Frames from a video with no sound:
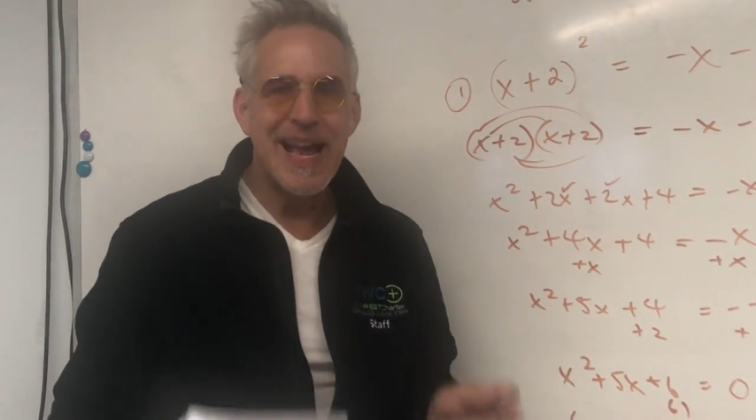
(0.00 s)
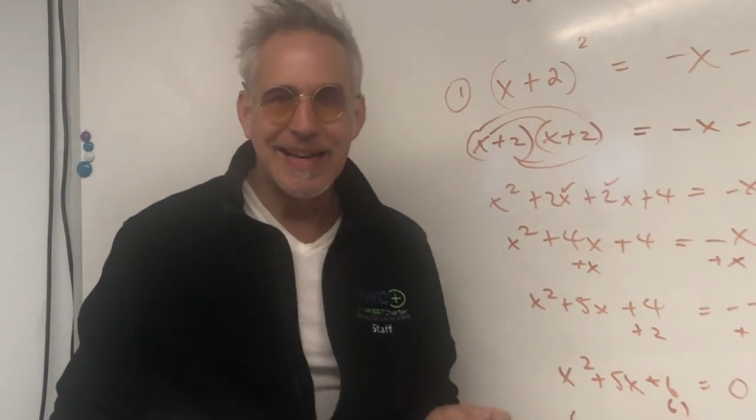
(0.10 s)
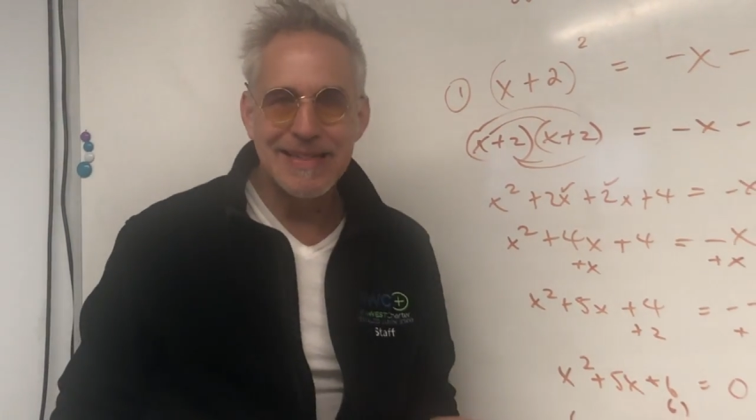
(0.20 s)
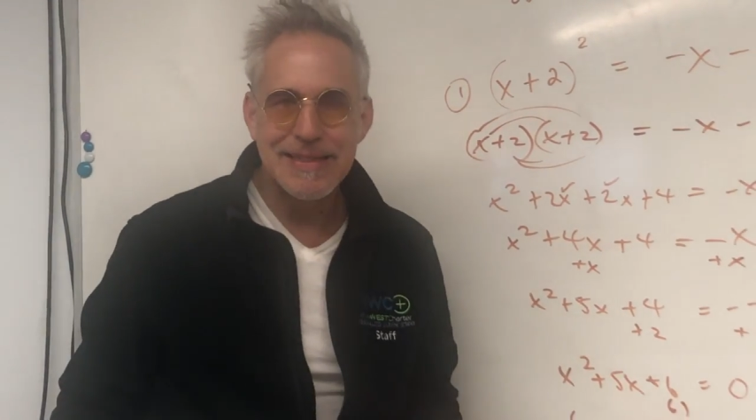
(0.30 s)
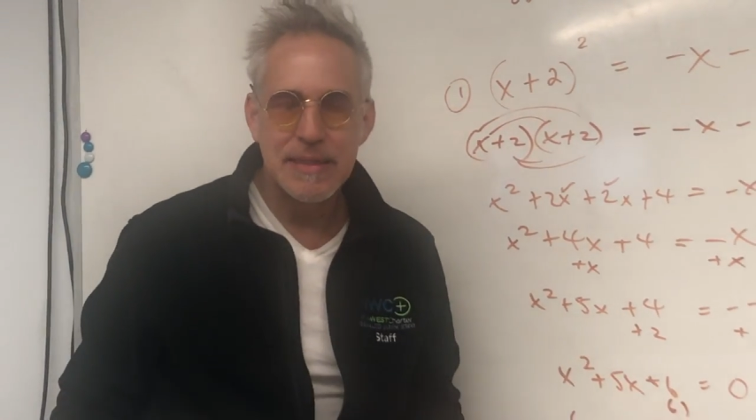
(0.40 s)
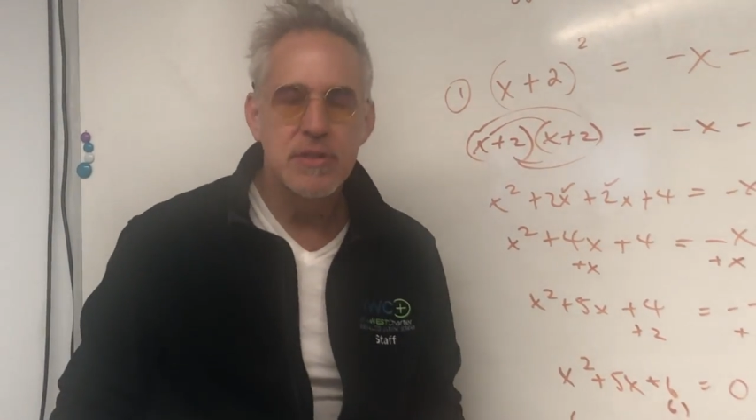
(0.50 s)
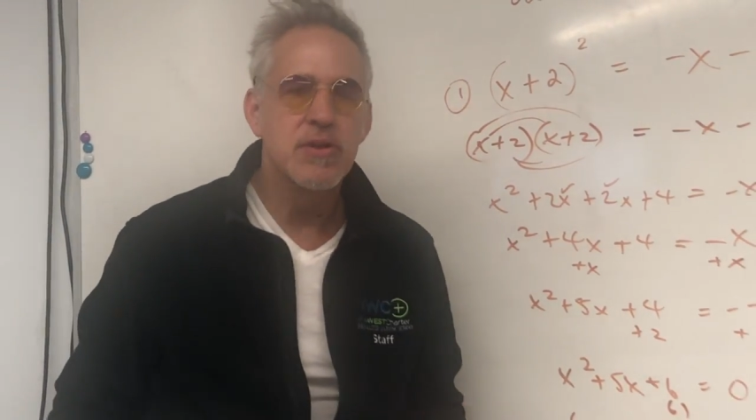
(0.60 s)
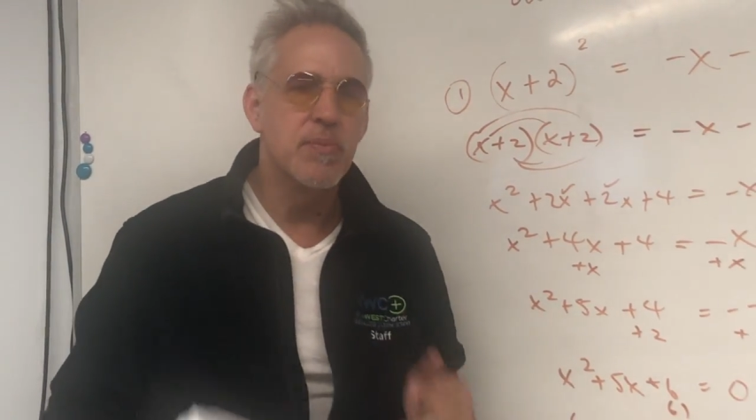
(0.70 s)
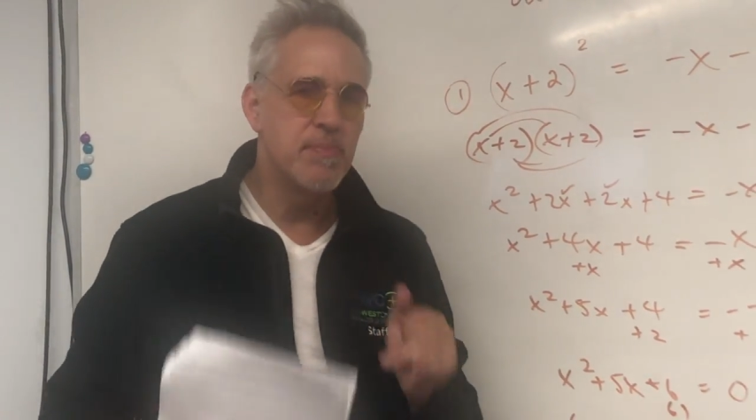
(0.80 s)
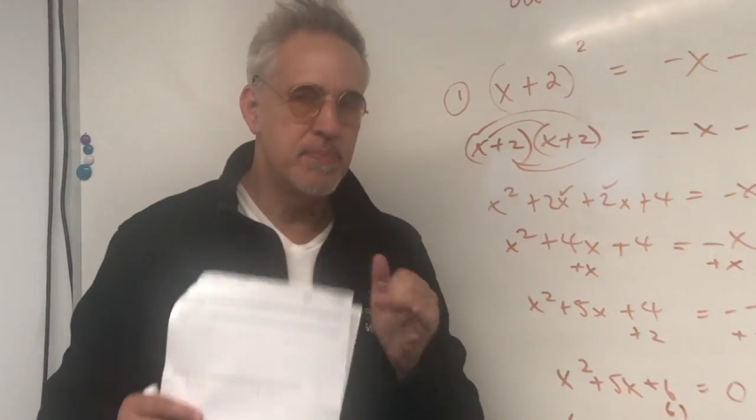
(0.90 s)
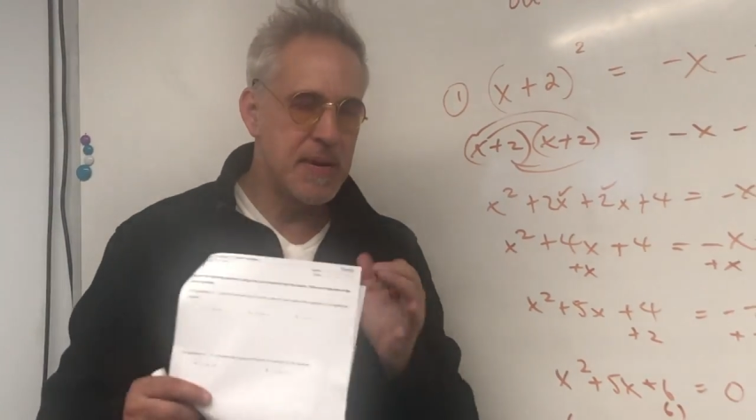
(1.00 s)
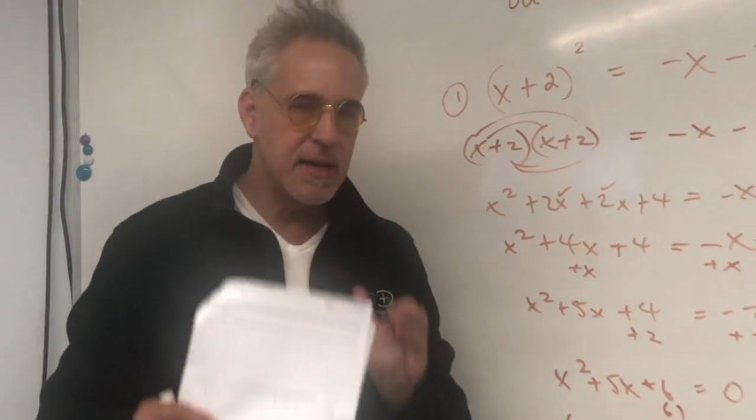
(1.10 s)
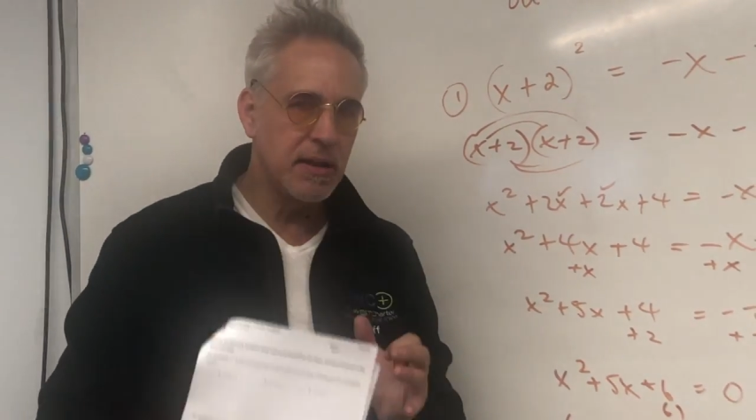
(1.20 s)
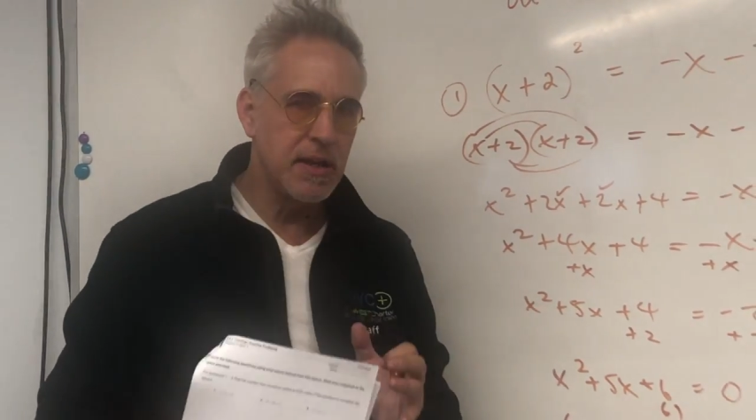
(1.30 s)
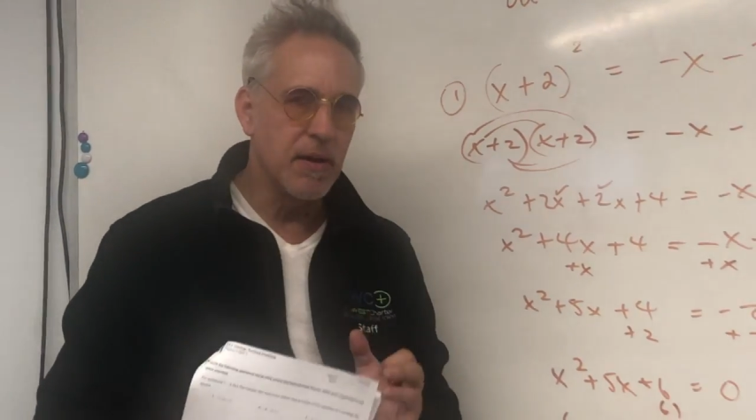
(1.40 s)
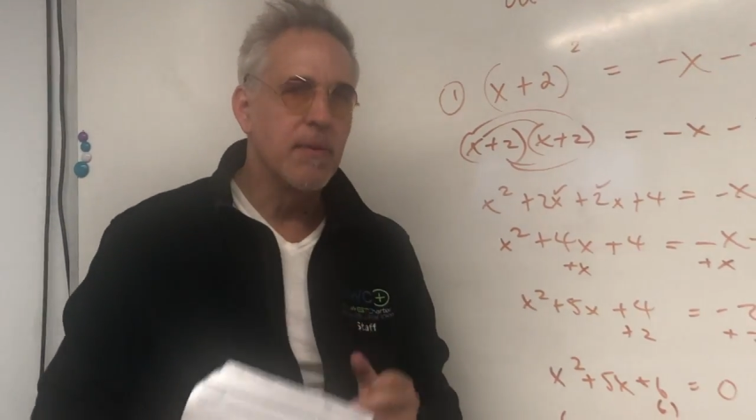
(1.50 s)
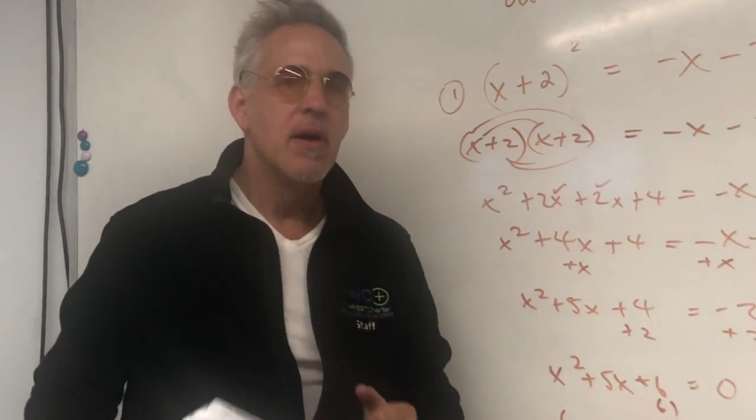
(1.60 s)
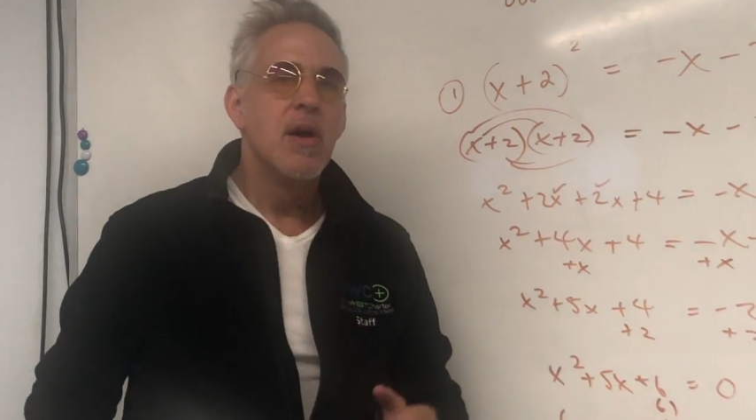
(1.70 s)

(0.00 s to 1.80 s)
x. So be clear,